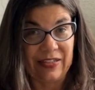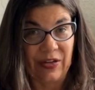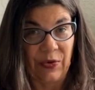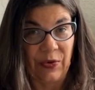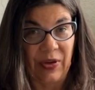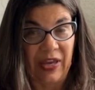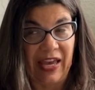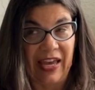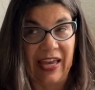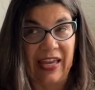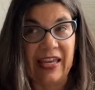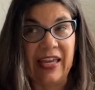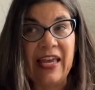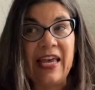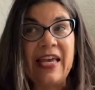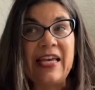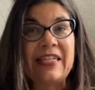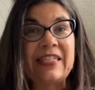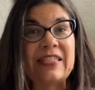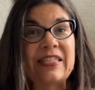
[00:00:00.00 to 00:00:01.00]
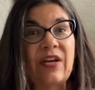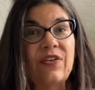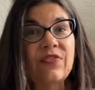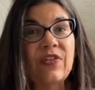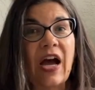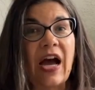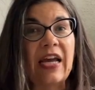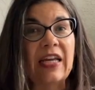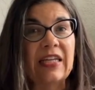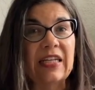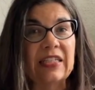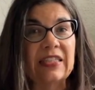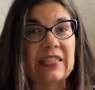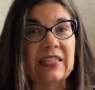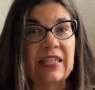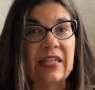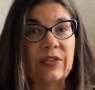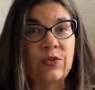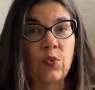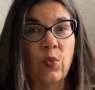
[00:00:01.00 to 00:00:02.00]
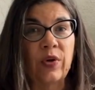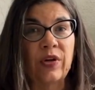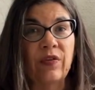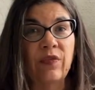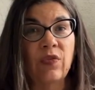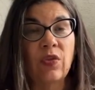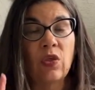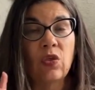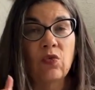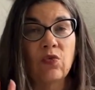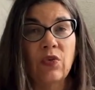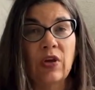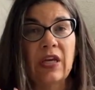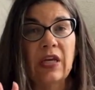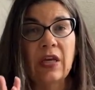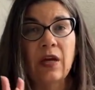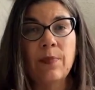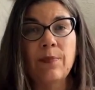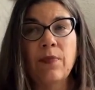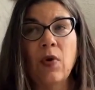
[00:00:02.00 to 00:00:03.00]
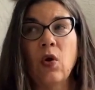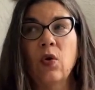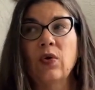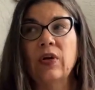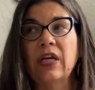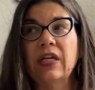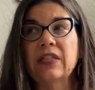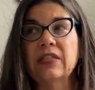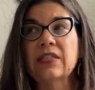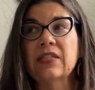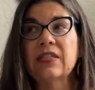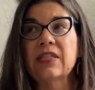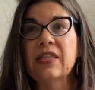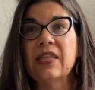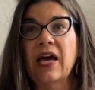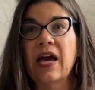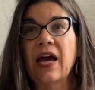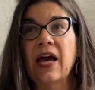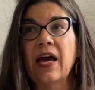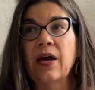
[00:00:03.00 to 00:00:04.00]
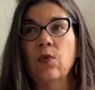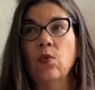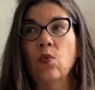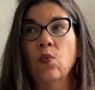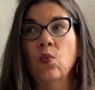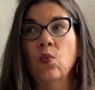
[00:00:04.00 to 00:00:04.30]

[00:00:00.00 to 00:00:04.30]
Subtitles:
Okay, self-kindness is one of three components that